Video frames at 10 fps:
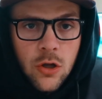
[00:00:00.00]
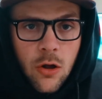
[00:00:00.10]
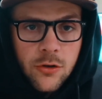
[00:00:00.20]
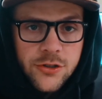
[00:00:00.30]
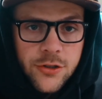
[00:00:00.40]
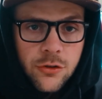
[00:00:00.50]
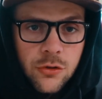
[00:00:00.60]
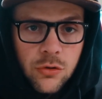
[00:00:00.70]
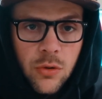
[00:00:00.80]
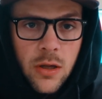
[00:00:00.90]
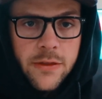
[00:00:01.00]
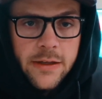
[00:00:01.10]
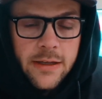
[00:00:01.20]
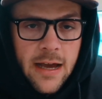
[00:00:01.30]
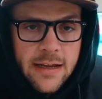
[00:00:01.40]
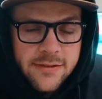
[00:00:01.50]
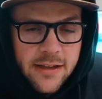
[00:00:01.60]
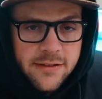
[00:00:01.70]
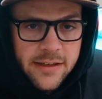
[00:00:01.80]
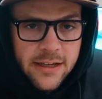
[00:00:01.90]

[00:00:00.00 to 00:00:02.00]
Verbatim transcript: launch to the ISS,